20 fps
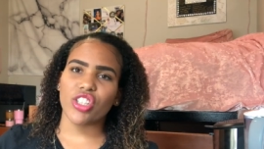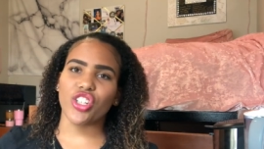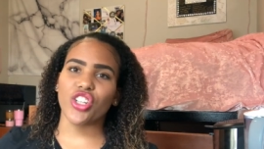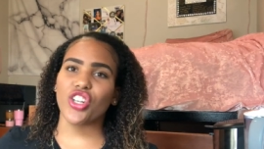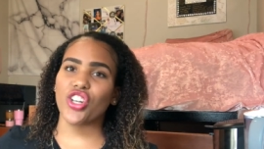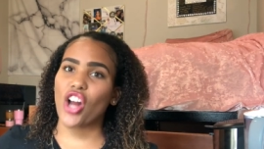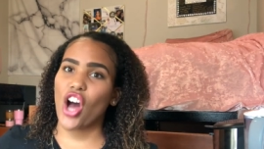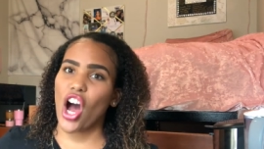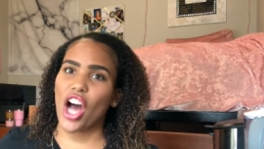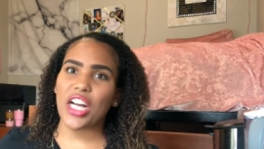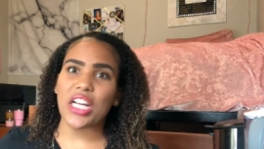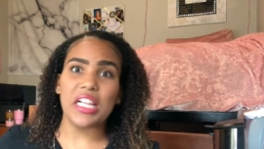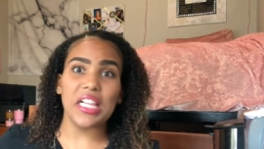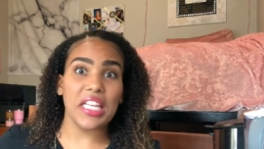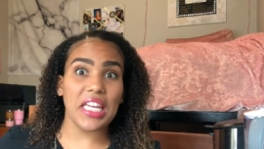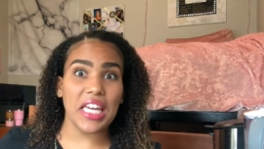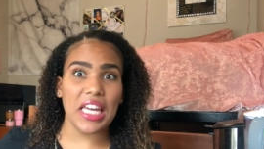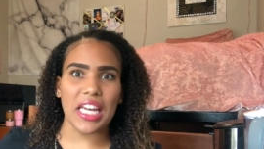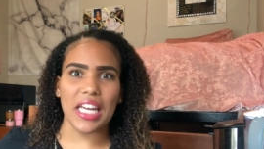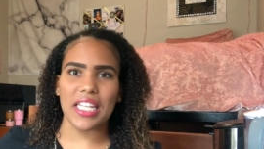you're not
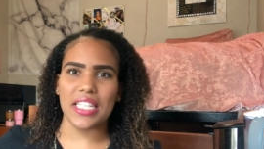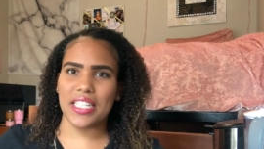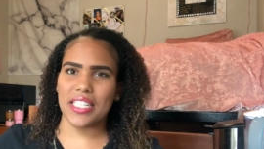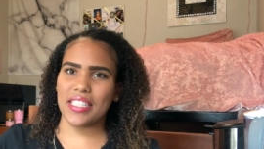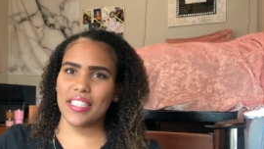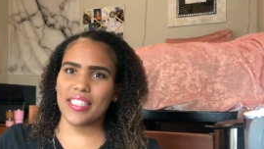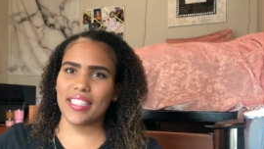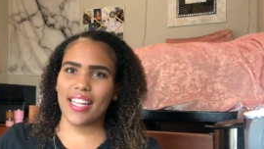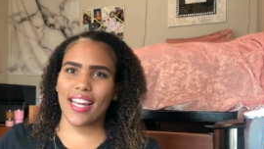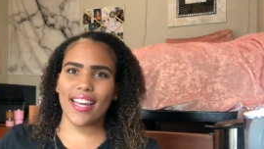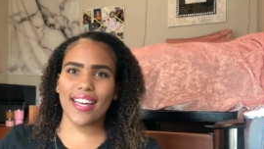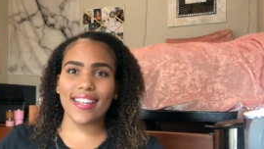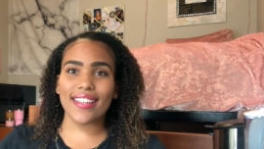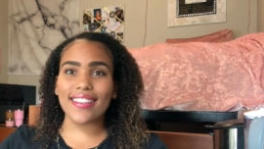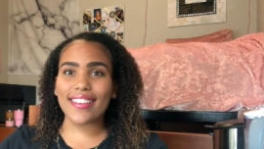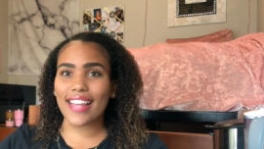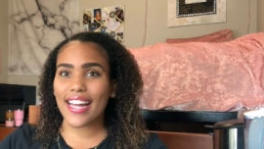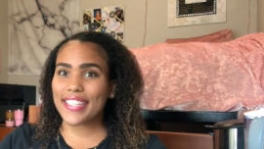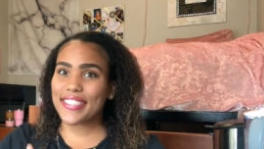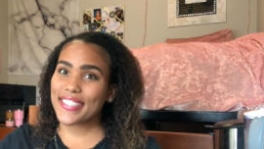clean. Like,
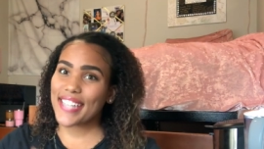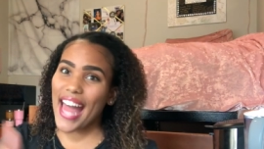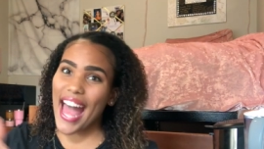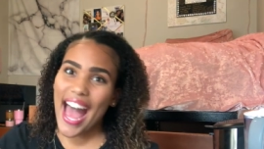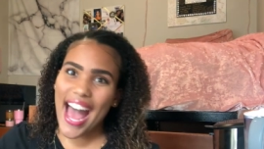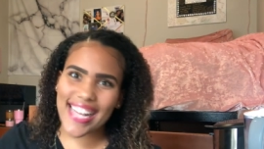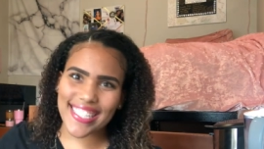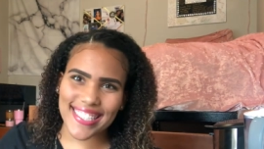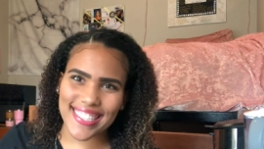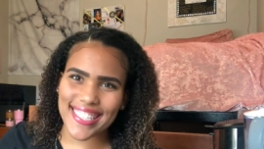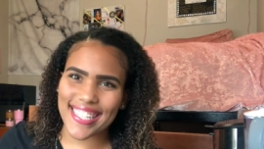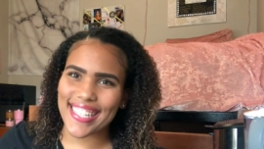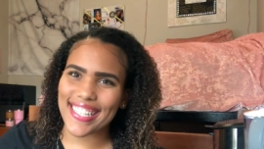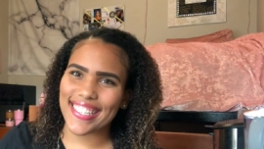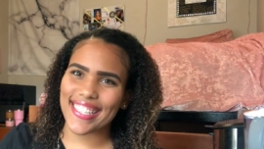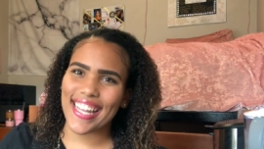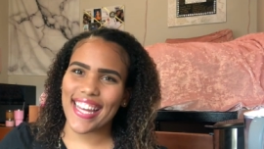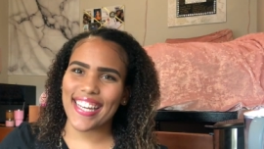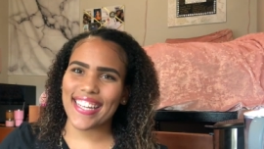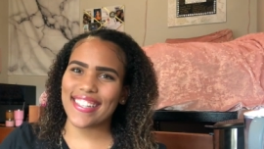that's nasty.
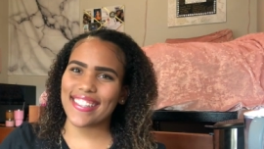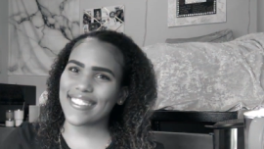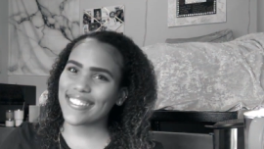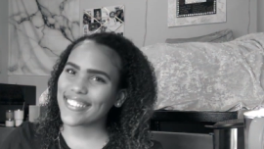Like,